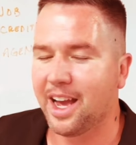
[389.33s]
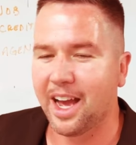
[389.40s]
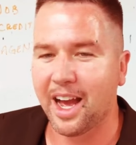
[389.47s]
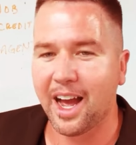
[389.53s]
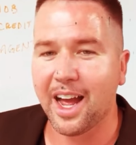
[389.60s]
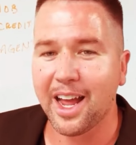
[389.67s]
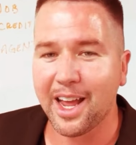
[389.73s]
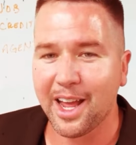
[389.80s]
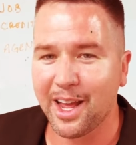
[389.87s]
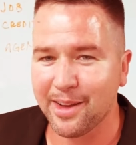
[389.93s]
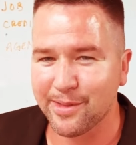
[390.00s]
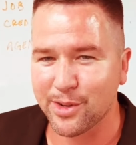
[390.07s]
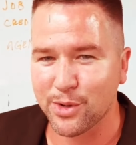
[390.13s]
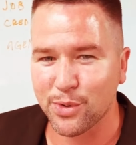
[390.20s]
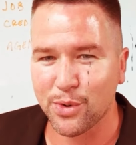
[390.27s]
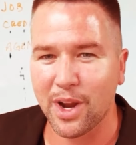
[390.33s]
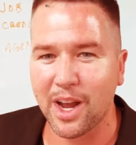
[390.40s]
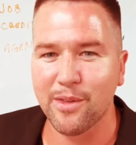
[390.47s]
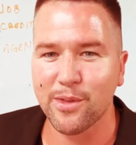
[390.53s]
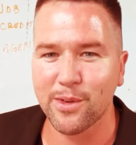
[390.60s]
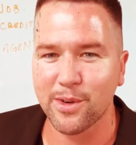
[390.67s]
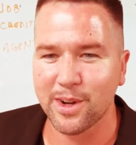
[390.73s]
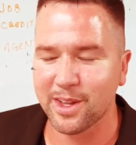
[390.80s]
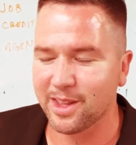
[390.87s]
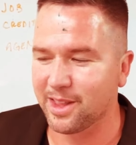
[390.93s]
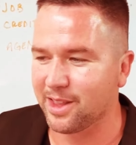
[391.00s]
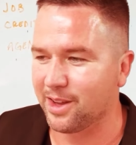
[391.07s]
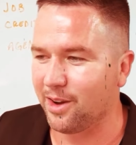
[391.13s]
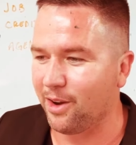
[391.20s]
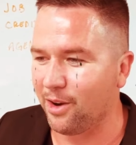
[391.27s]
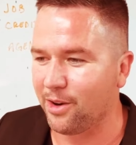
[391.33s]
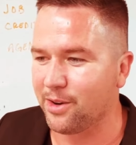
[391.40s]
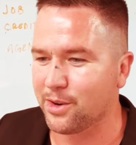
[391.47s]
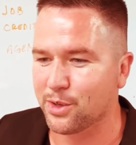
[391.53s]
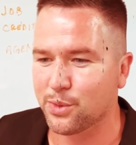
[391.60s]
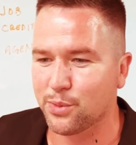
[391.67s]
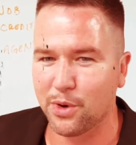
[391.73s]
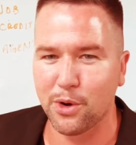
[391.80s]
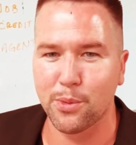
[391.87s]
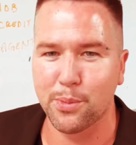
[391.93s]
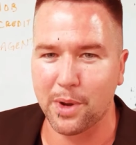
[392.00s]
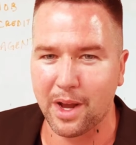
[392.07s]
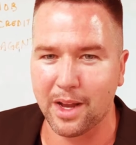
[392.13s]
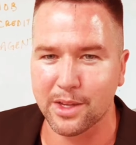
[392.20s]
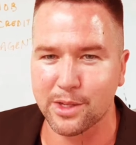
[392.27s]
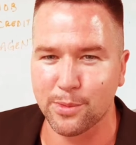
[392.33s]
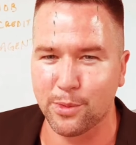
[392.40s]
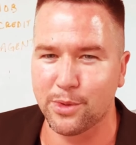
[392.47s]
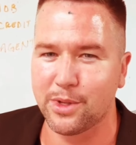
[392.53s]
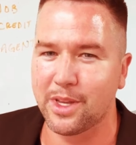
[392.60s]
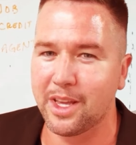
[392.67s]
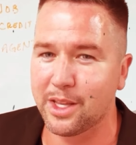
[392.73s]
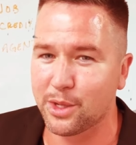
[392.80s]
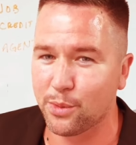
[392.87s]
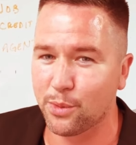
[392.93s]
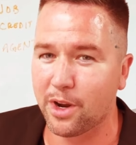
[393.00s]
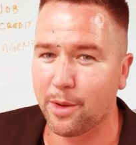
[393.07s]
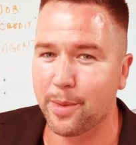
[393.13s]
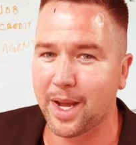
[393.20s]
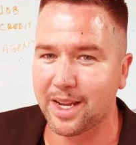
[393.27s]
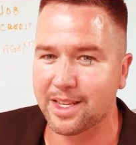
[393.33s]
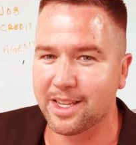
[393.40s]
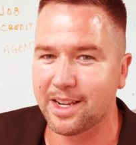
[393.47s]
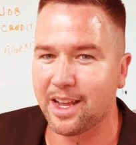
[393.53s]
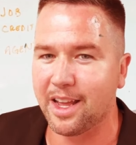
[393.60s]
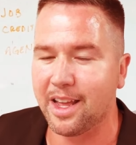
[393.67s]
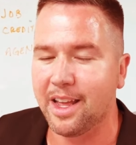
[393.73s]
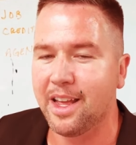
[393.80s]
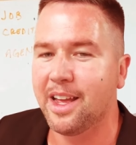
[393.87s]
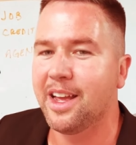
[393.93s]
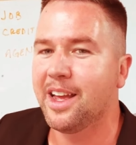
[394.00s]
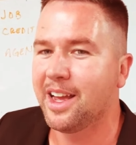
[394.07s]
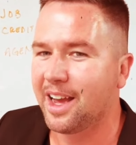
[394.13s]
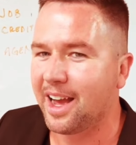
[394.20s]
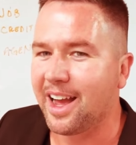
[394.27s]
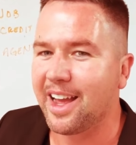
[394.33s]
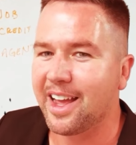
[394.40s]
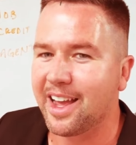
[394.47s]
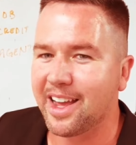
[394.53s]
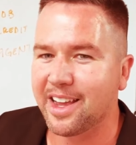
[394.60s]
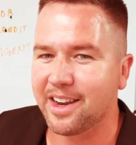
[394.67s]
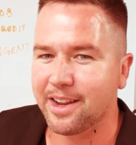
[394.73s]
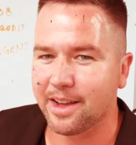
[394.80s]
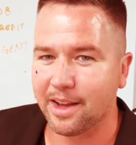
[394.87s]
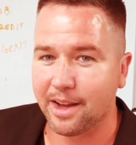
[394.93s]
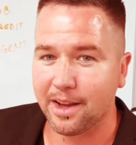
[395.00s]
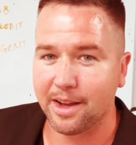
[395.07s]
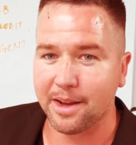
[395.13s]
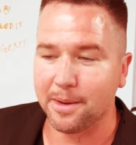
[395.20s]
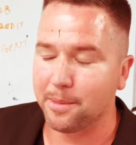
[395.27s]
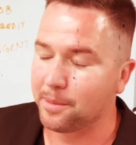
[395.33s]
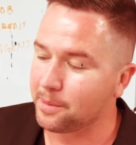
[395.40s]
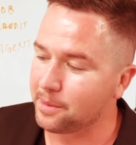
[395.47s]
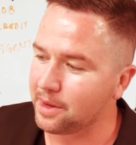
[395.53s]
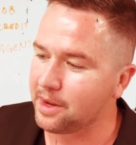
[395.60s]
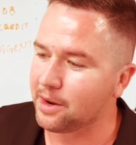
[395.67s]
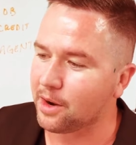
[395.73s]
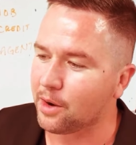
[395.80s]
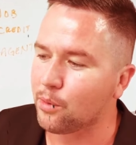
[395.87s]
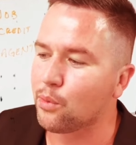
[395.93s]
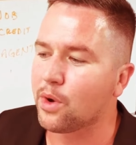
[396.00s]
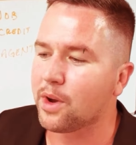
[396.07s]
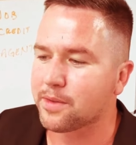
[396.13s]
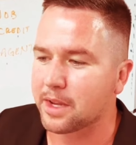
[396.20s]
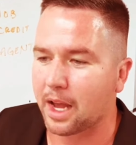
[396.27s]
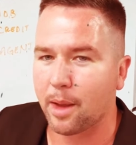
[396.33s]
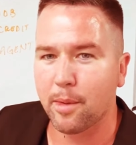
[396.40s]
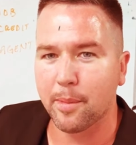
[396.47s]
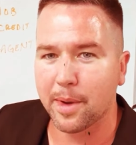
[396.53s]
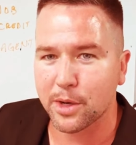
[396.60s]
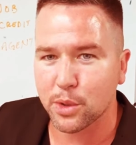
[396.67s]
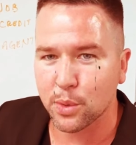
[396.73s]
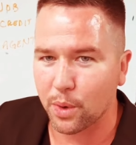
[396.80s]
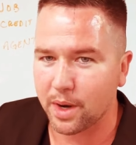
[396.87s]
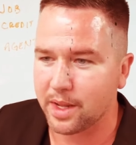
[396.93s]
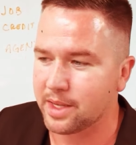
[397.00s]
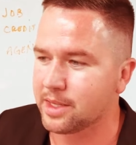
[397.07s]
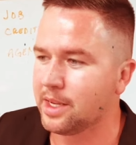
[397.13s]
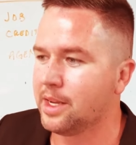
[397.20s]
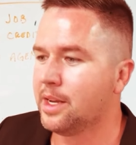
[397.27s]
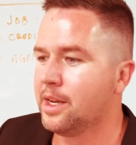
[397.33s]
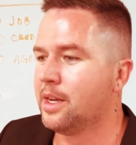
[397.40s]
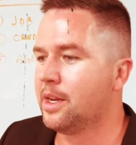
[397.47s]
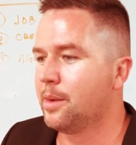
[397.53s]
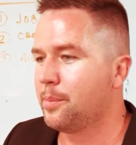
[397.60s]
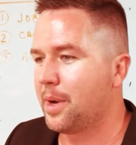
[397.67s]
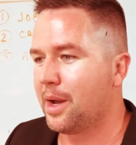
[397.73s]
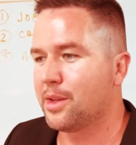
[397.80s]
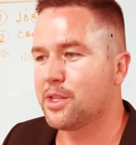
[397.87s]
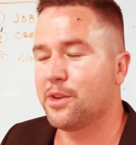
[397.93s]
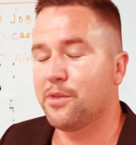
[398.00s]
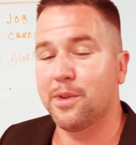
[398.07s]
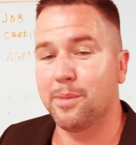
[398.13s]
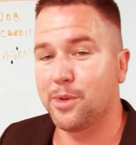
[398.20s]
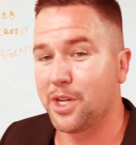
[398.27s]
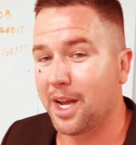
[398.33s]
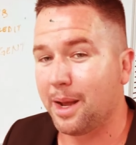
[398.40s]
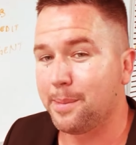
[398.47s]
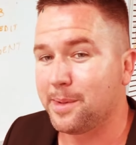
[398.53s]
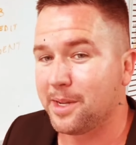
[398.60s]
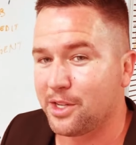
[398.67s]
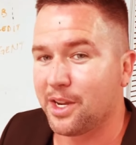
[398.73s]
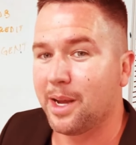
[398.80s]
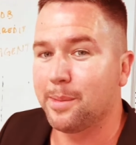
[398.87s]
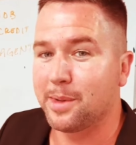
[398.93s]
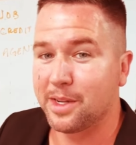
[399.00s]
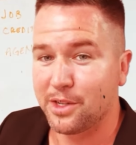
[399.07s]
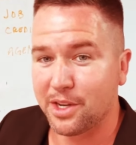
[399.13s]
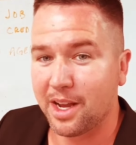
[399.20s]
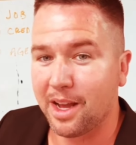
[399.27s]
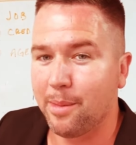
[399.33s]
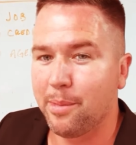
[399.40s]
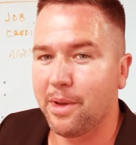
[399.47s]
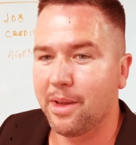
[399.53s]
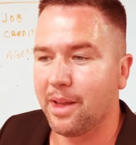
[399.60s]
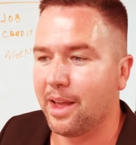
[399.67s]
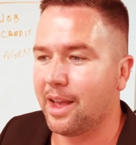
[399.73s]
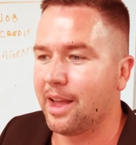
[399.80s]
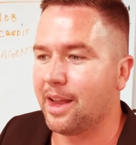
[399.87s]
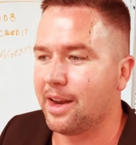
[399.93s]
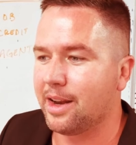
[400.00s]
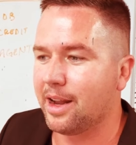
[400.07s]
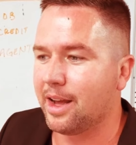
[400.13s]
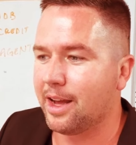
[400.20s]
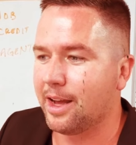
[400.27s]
I have traveled the hardest road possible to get to where I'm at today. I had a rough time in my 20s, bouncing from job to job to job, and